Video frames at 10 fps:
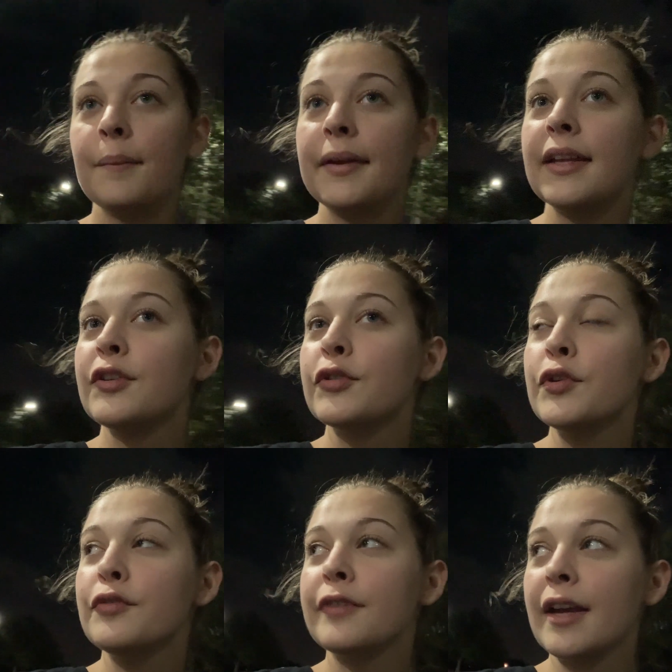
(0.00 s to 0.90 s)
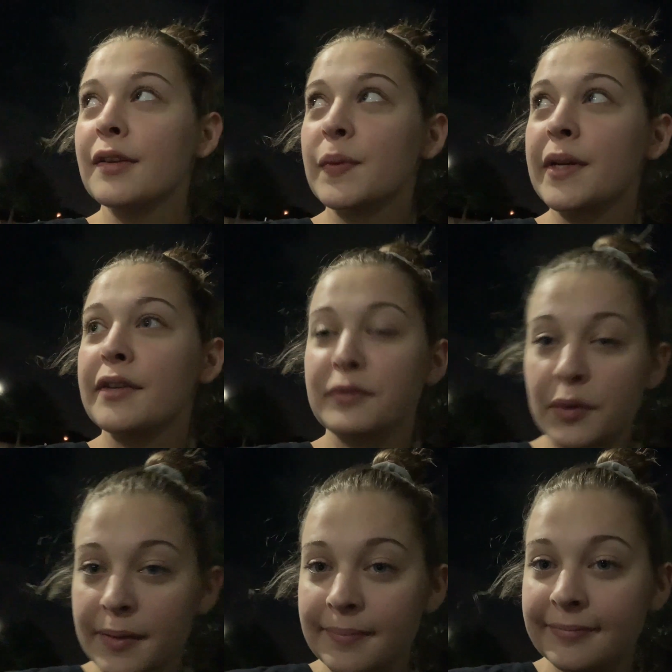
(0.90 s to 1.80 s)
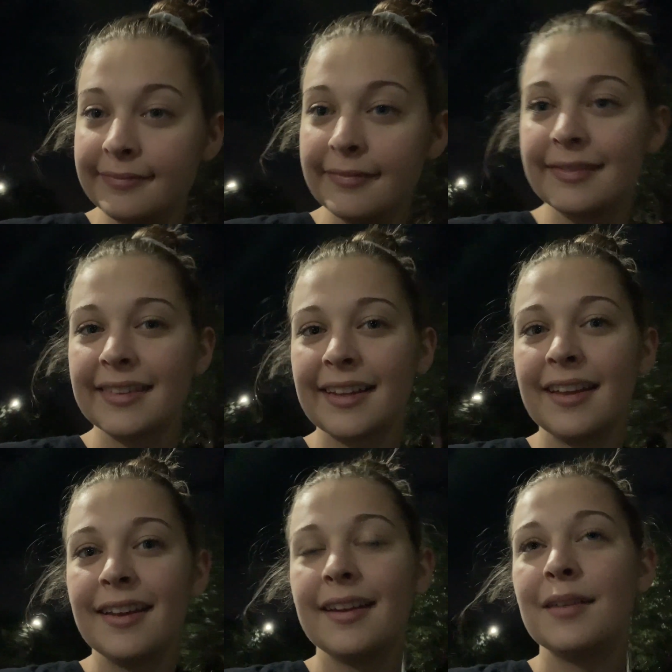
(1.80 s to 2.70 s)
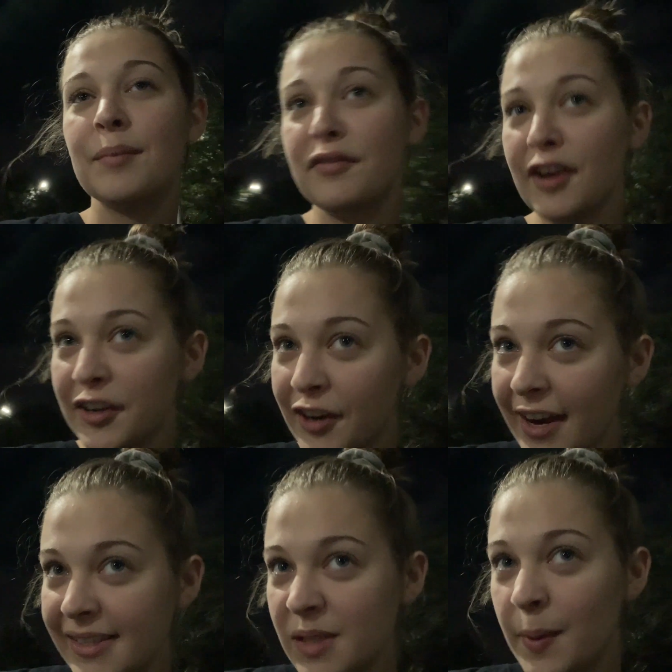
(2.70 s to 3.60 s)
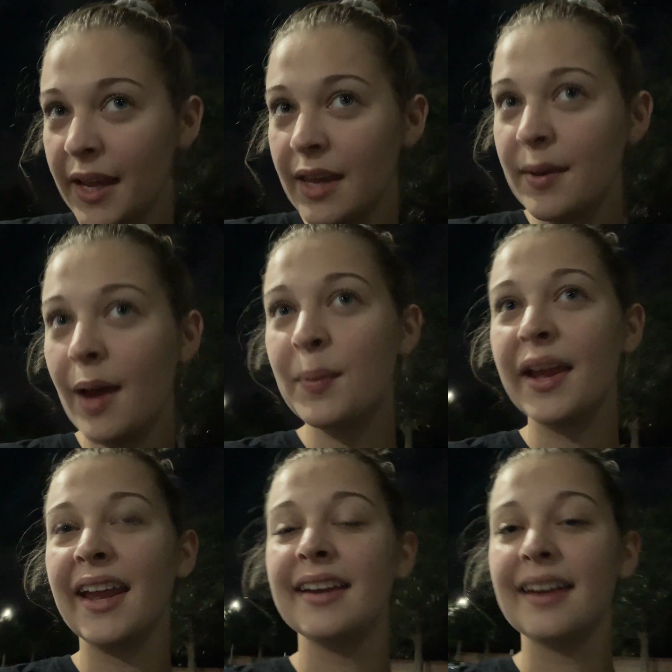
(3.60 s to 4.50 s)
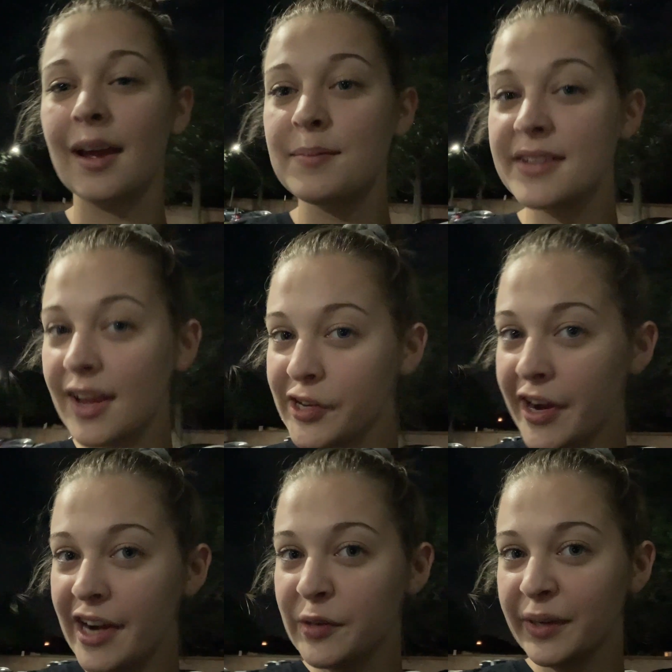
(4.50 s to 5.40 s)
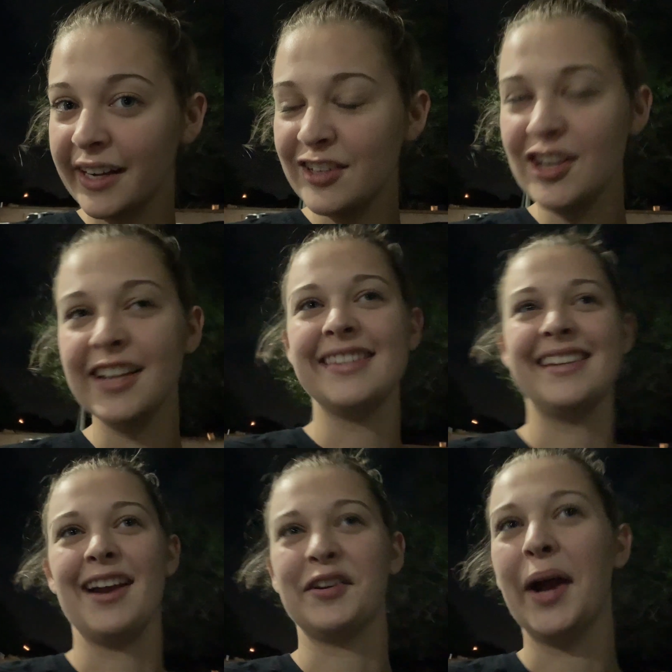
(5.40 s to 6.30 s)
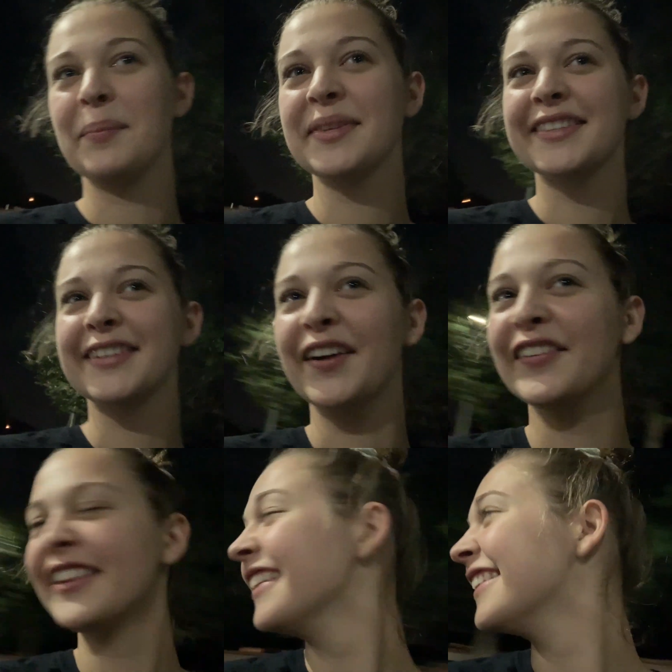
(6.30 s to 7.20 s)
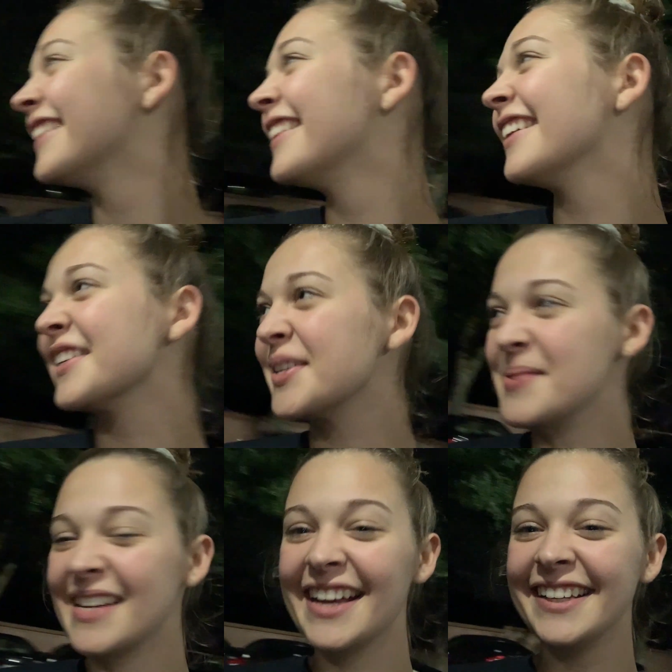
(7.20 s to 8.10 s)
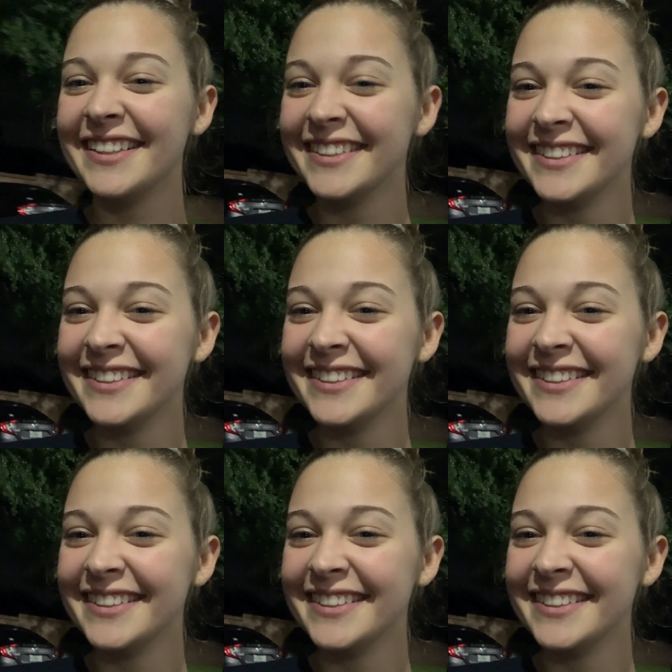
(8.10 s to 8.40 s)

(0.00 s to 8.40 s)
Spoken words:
In true finals week form, my friend Grace is picking me up and I'm dyeing her hair and we're getting chicken snack wraps. So that should be good.